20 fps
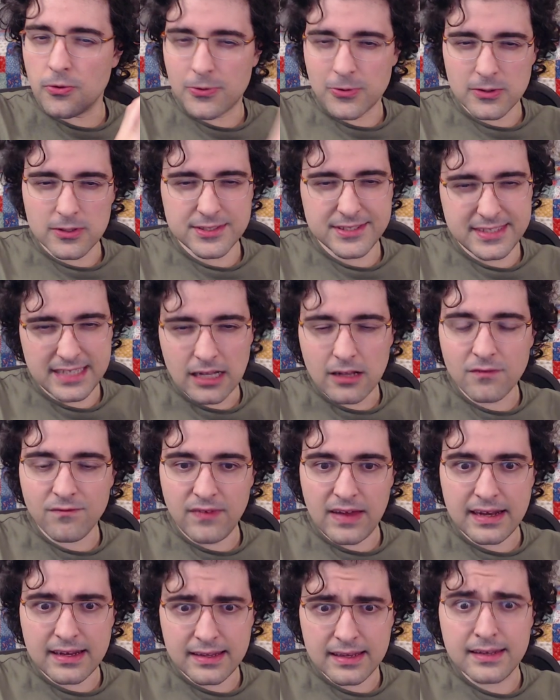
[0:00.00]
herself
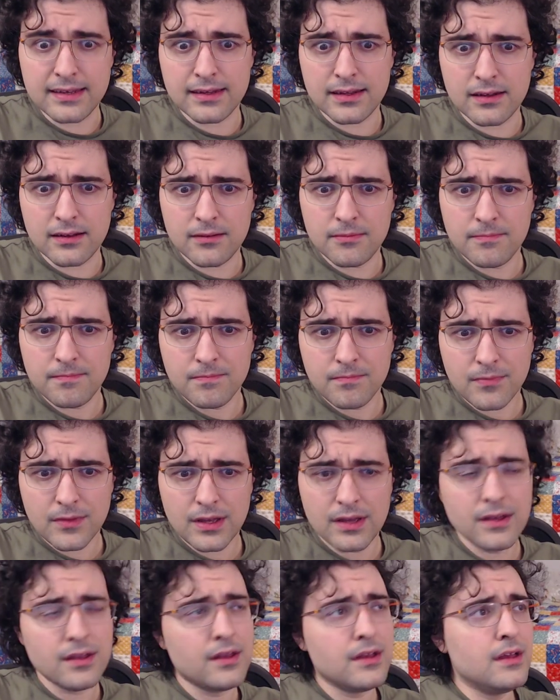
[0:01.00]
and Gideon,
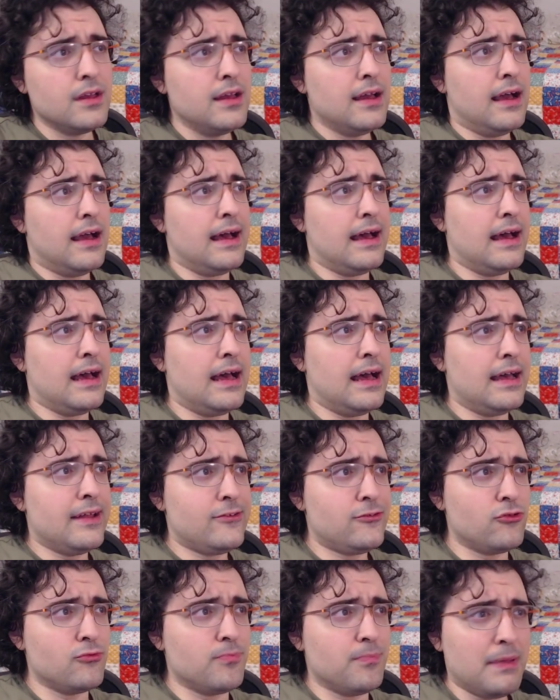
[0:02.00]
uh,
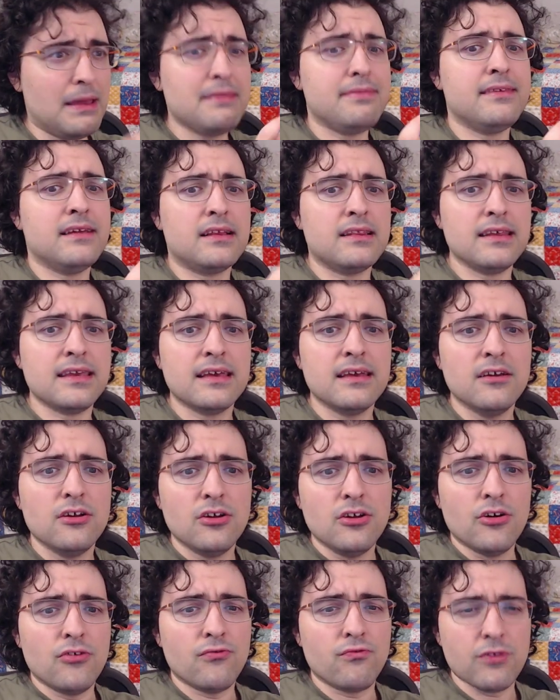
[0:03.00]
to basically
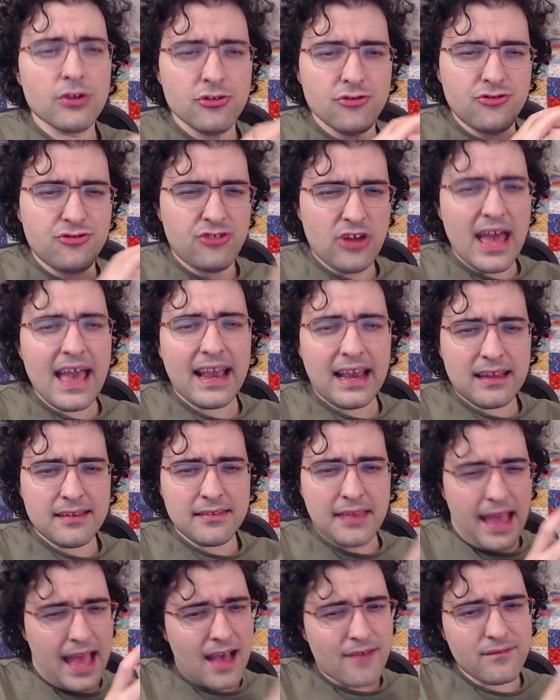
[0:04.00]
reject
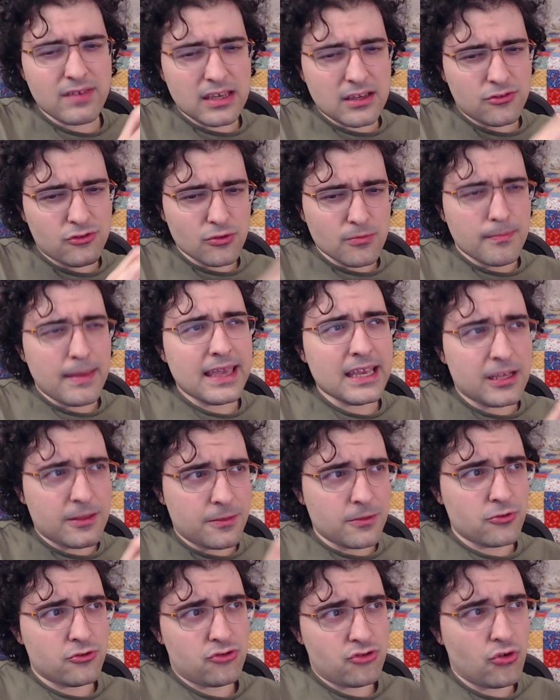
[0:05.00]
having to make
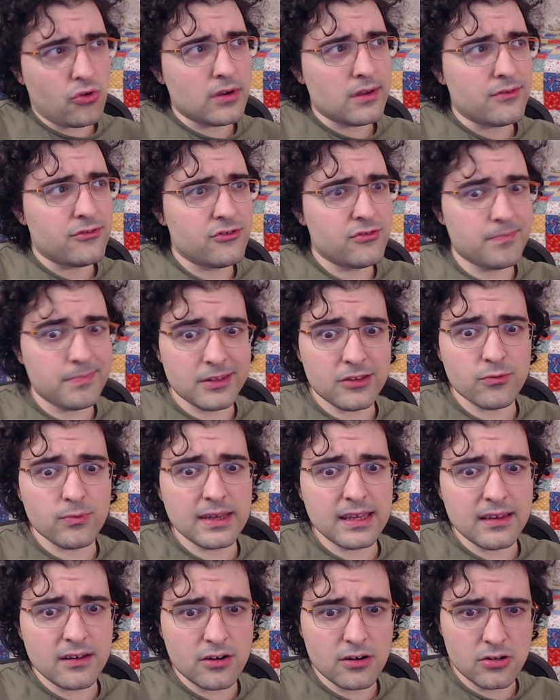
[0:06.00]
the choice
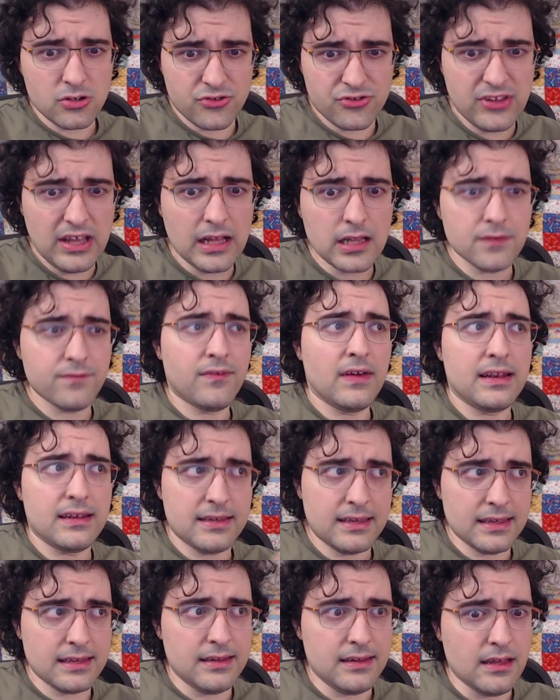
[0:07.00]
between herself and
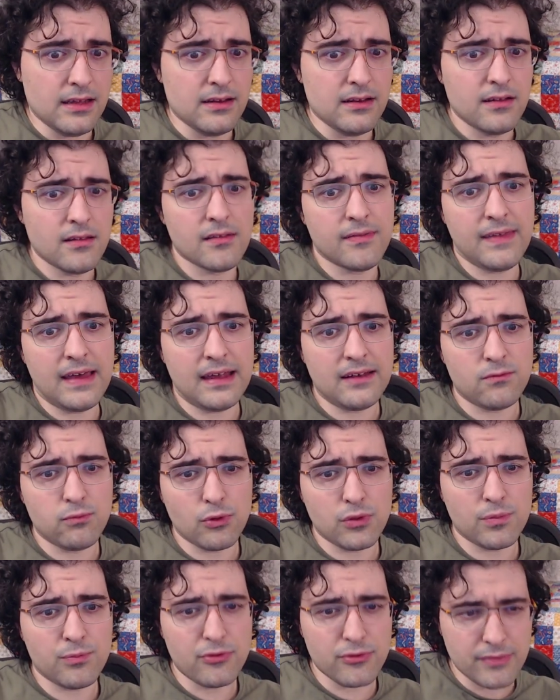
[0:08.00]
Gideon that
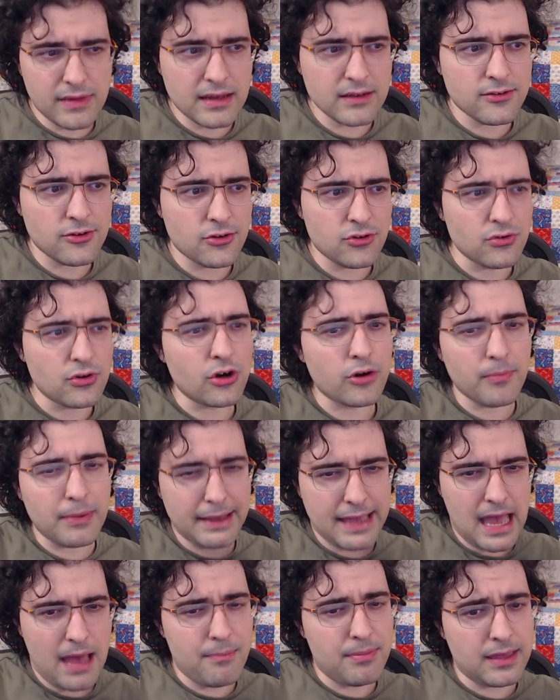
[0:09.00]
was presented to her
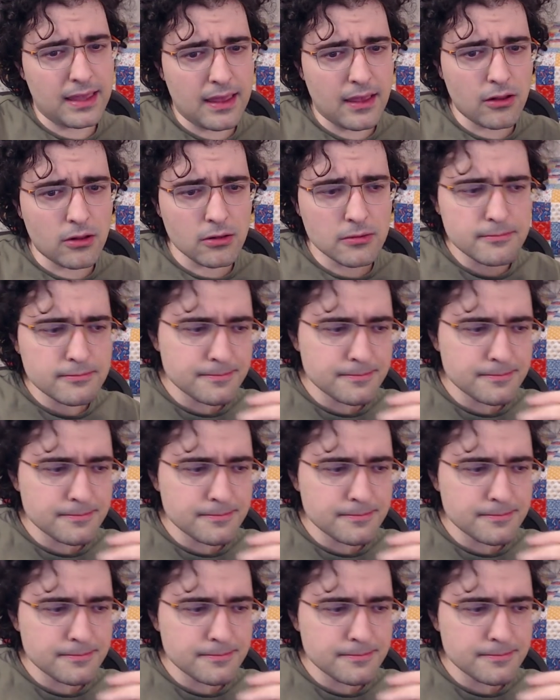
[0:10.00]
by Abigail.